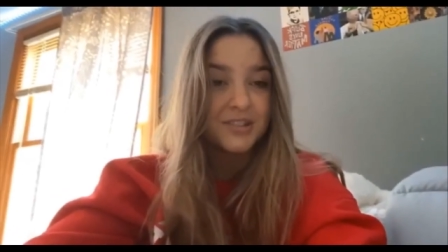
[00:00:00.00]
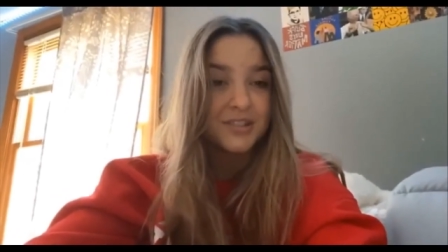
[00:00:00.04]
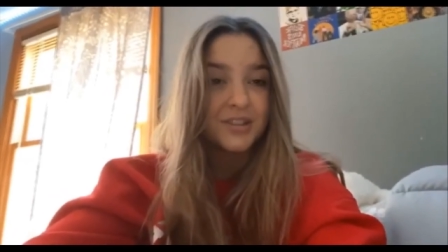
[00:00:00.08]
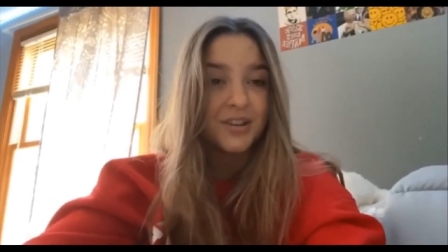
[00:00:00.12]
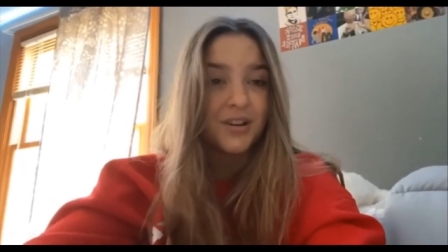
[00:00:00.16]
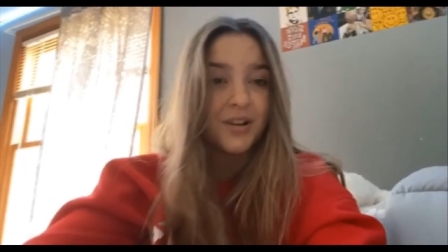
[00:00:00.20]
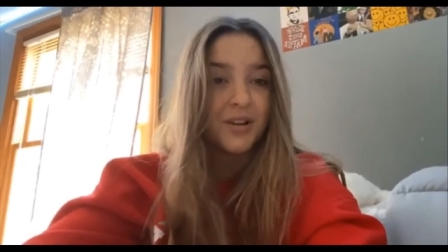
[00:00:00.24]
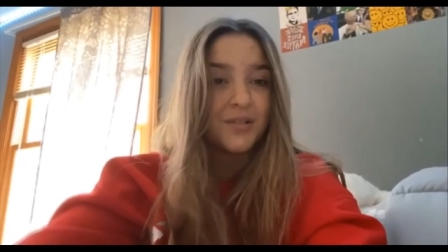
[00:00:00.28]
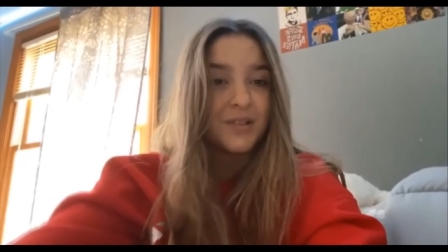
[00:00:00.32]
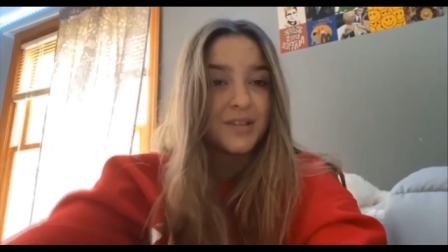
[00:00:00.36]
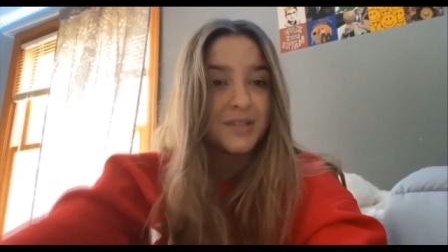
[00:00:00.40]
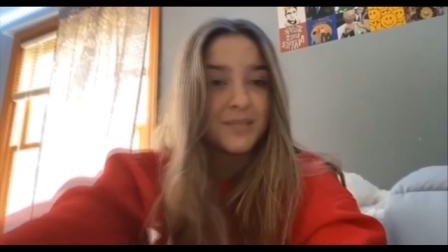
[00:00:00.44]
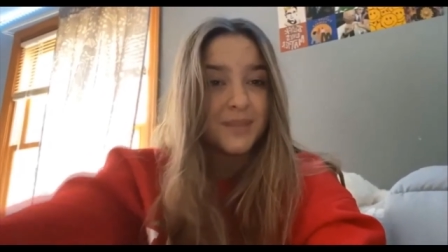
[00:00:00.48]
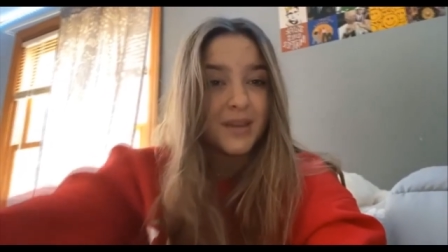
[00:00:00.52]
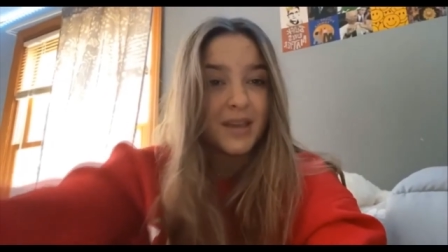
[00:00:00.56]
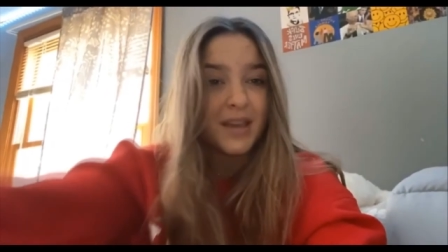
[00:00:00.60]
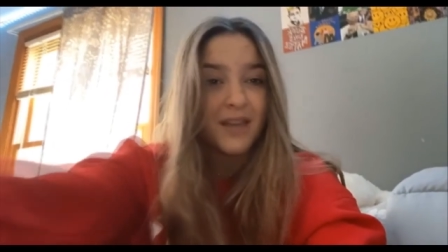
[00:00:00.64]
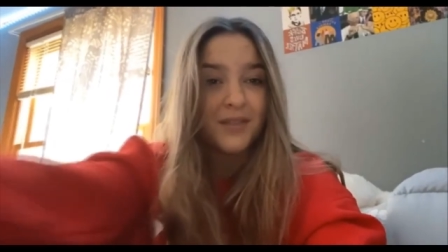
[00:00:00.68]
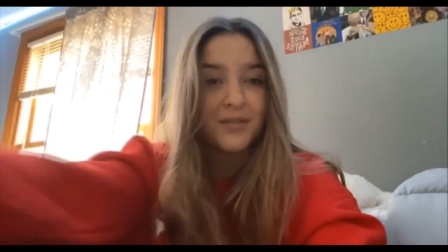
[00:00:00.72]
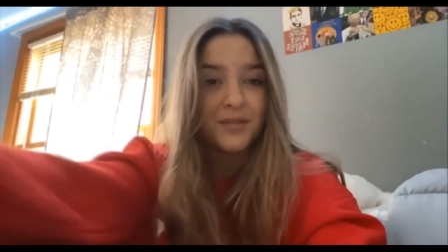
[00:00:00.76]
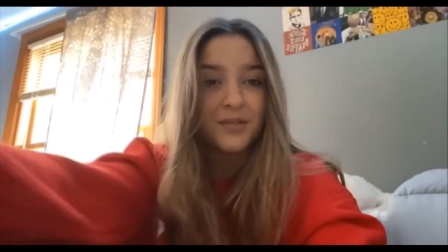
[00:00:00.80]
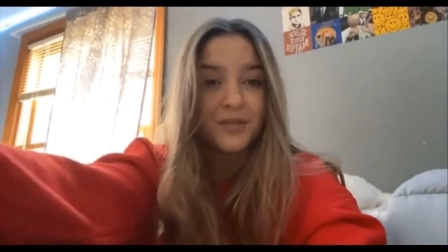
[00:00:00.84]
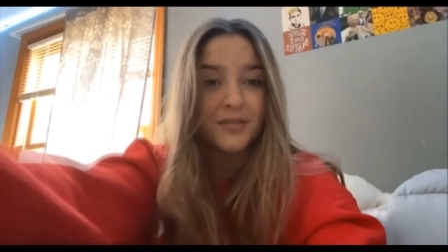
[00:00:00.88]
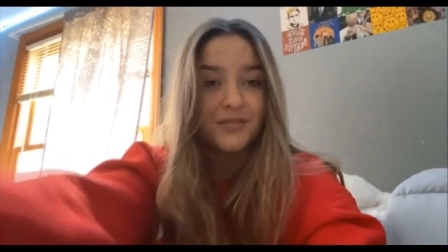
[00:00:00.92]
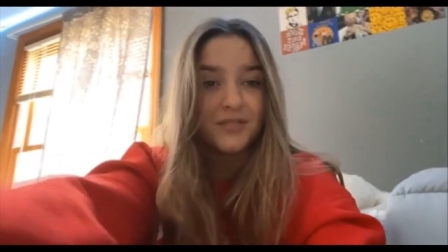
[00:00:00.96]
she'll always make
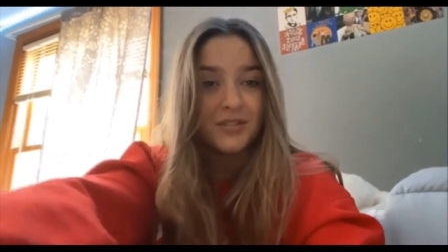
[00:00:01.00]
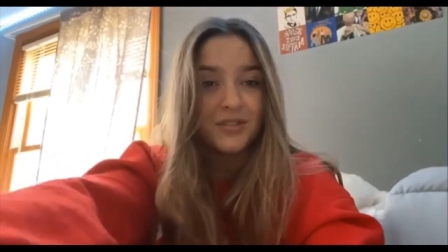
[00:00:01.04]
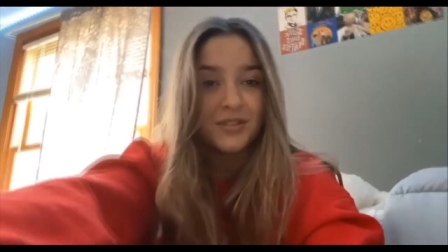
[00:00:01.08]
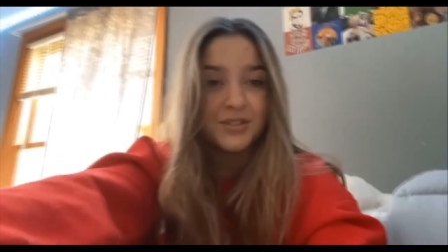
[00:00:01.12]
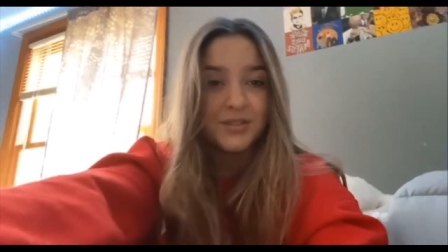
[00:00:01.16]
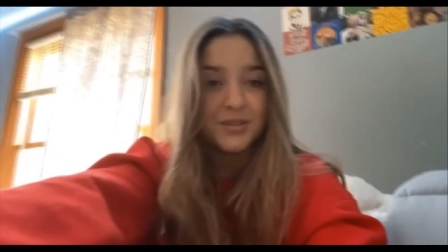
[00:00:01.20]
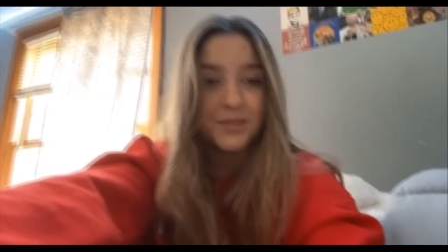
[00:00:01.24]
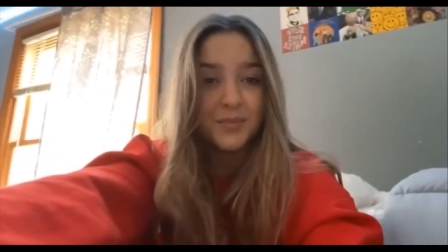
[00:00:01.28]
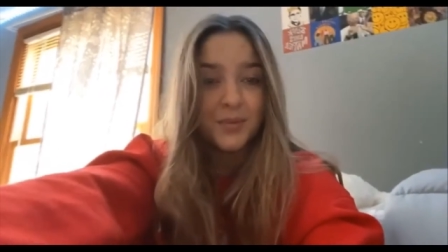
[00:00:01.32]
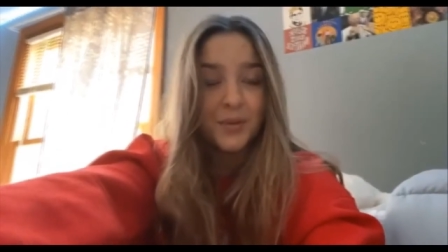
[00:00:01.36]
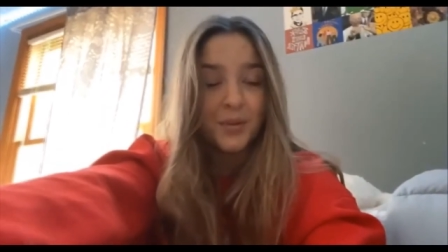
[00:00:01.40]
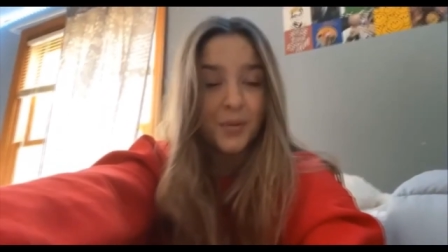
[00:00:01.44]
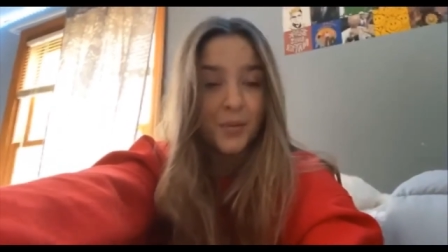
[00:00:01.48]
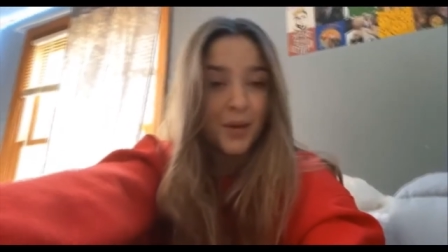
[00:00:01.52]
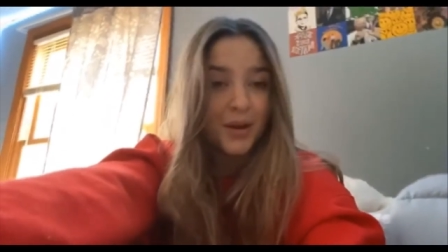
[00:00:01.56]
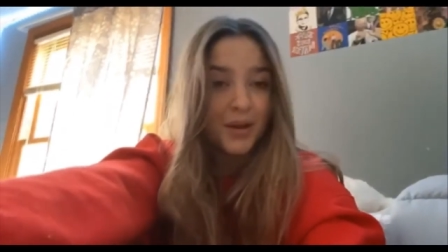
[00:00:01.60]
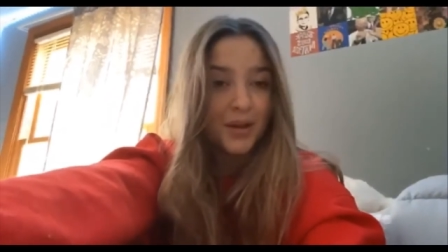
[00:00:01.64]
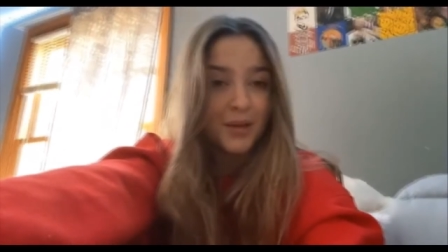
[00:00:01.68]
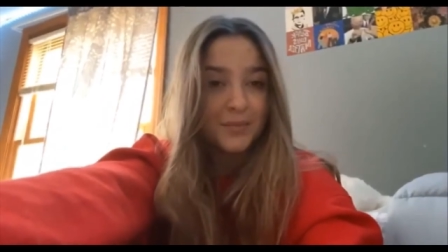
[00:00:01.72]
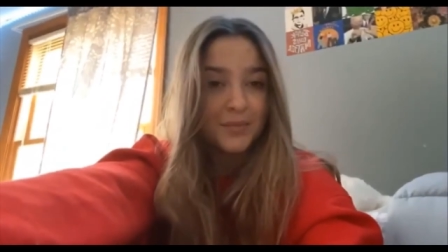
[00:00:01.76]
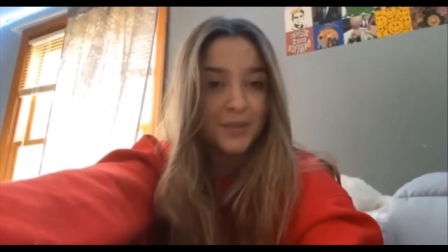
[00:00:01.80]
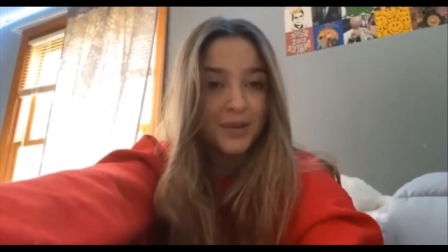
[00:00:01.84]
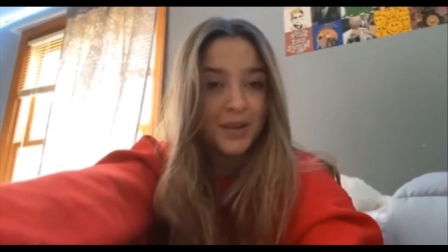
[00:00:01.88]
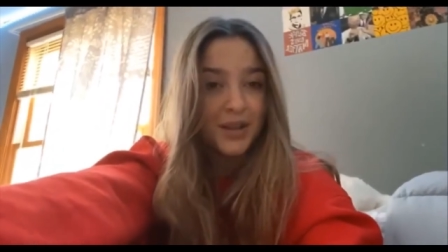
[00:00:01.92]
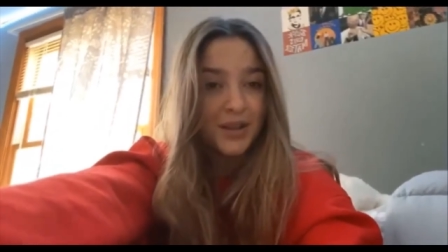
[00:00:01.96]
everyone feel super
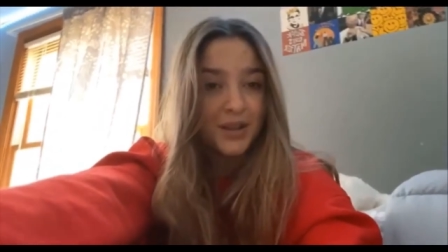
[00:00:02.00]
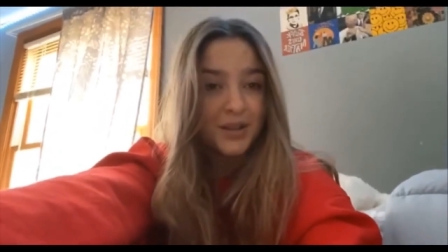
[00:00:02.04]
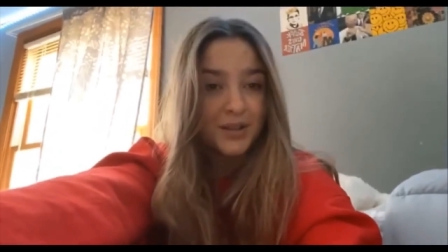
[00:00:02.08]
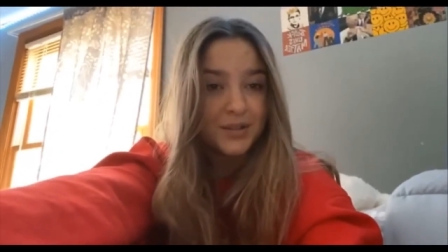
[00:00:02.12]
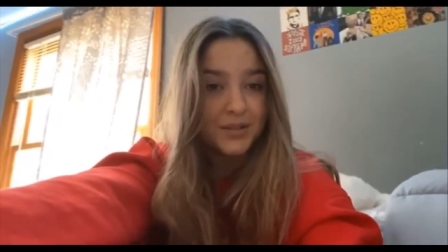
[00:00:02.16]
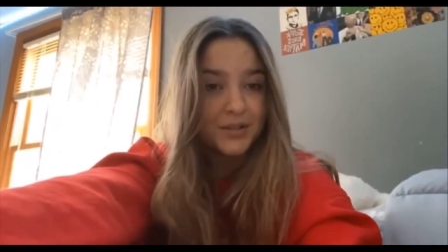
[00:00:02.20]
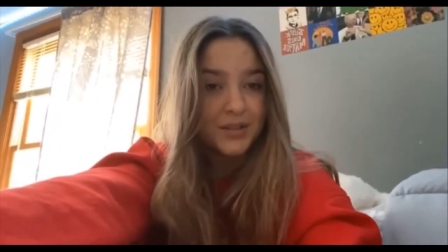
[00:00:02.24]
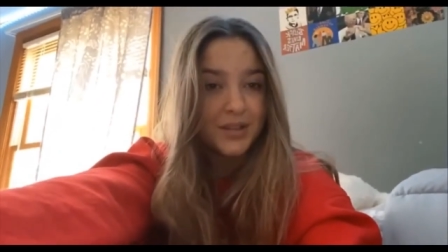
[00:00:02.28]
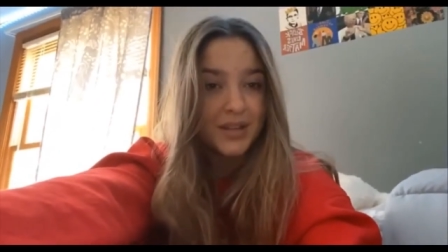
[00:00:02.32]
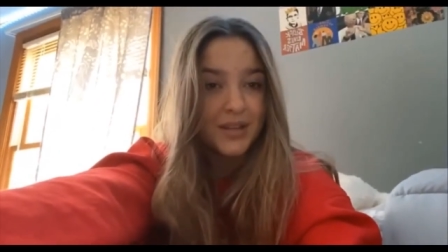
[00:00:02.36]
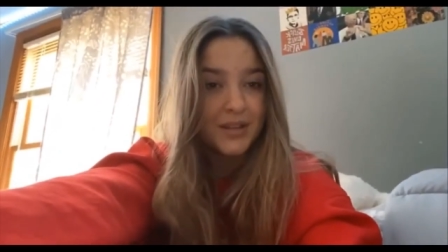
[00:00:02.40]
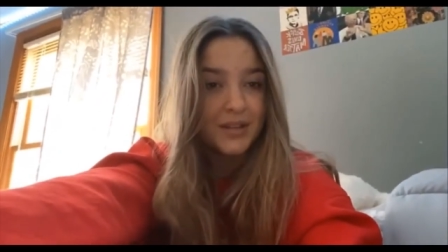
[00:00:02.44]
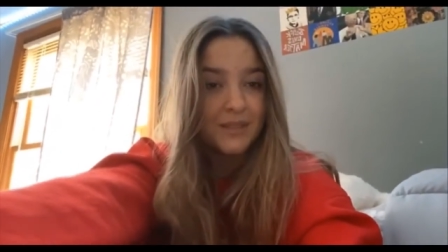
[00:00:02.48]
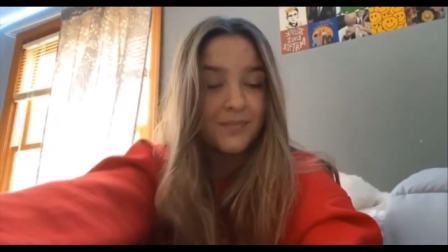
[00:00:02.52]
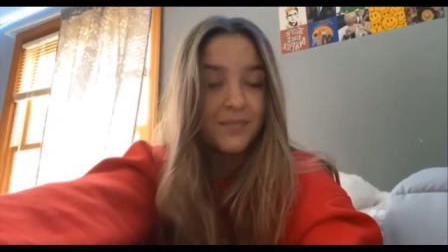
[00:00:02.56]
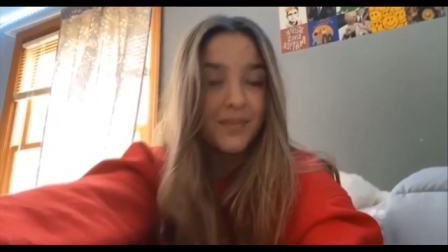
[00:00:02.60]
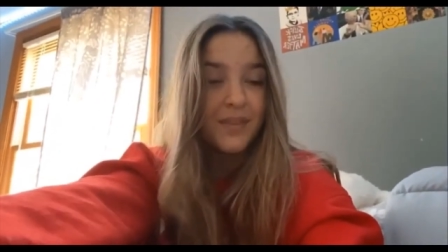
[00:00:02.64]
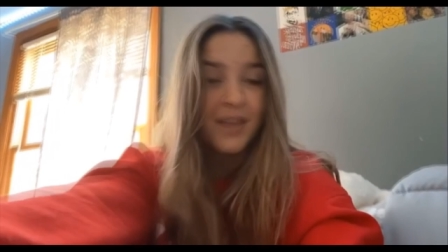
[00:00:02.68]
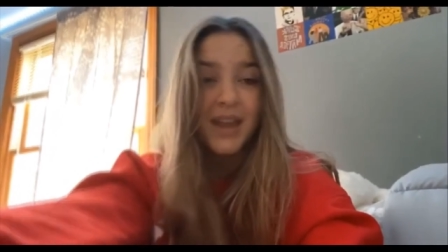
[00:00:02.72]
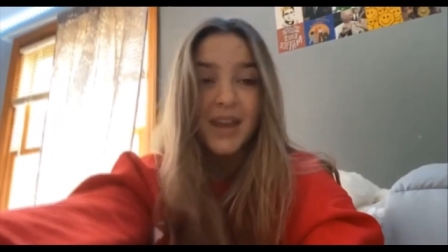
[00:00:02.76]
welcome and included.